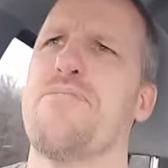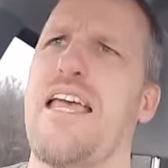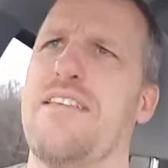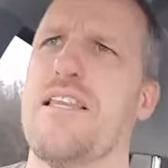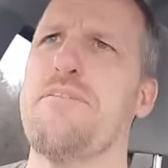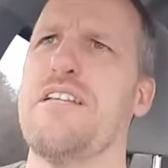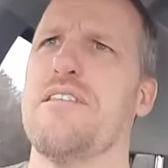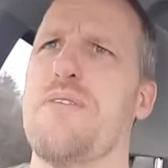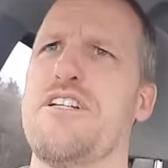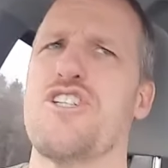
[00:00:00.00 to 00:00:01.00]
And let
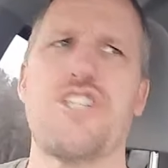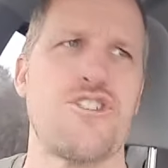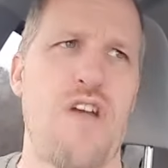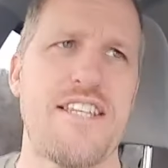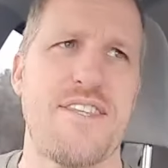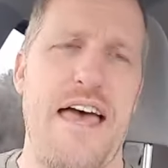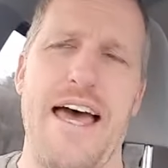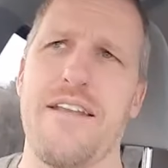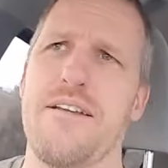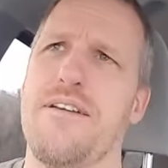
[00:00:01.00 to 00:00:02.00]
me just address
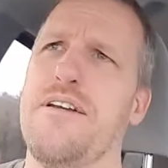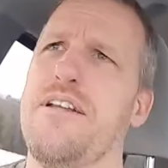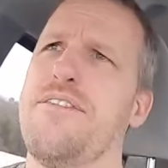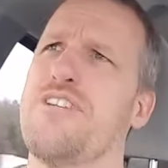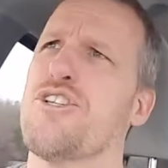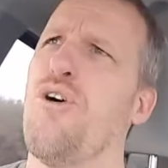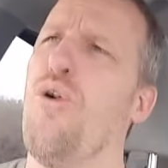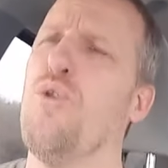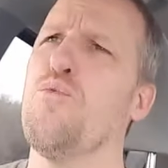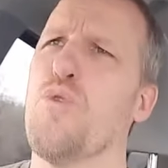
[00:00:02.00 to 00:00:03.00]
that. There's a
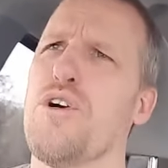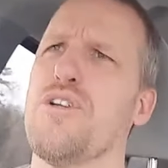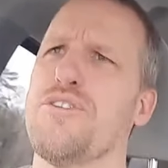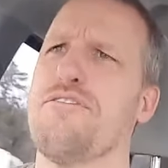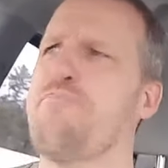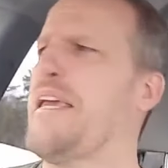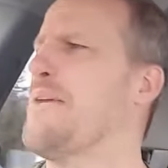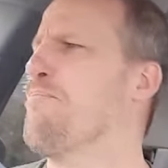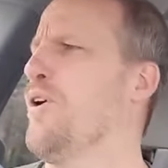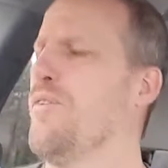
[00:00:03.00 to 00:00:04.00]
whole world of
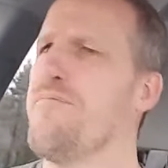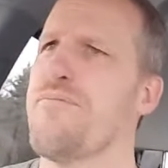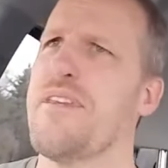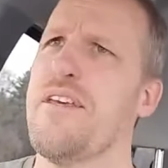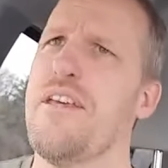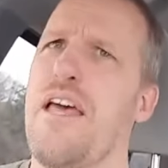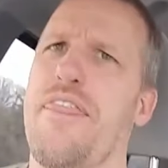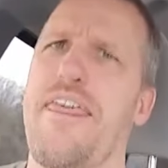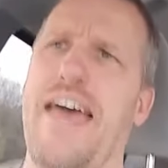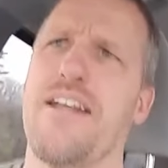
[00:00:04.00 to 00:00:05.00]
people
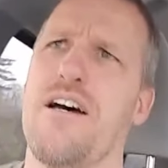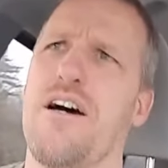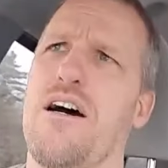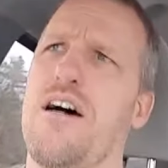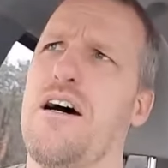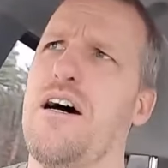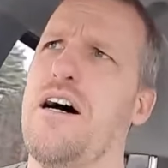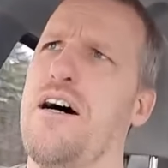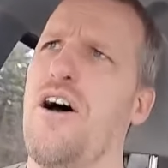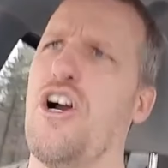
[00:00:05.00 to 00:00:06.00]
that
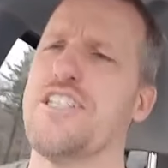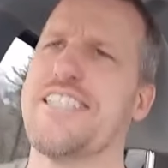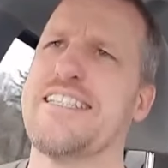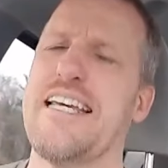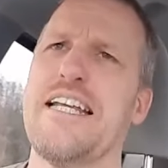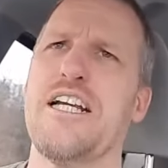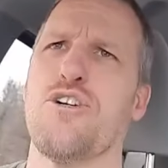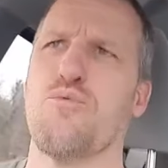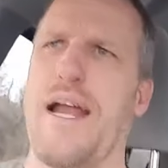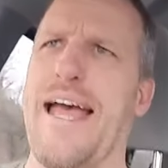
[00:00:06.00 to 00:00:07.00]
are sitting
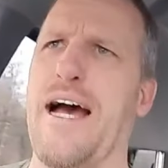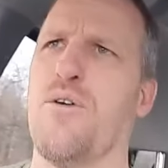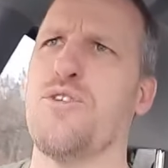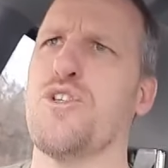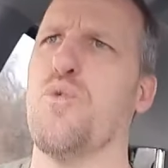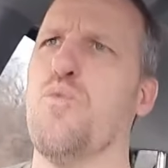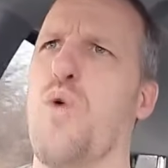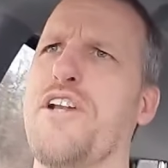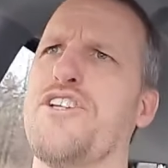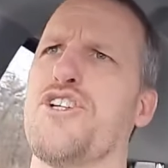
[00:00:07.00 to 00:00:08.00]
around
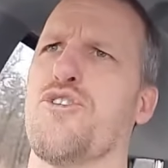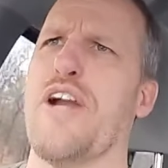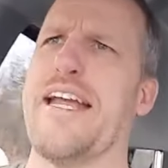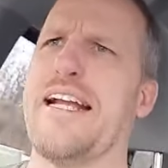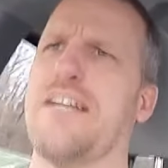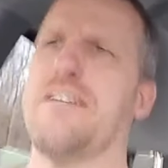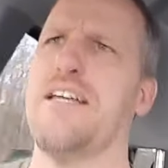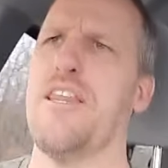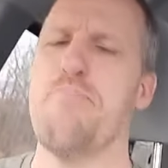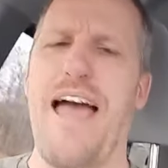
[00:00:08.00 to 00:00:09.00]
wondering
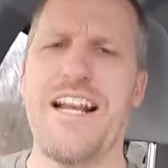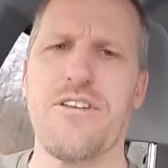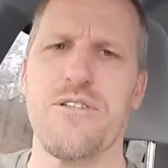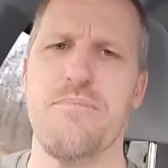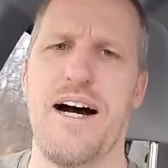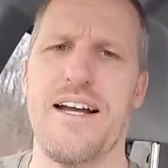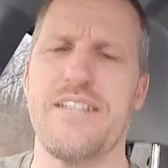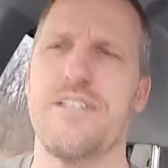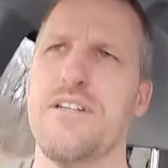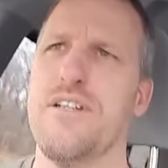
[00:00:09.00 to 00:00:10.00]
in the back of their mind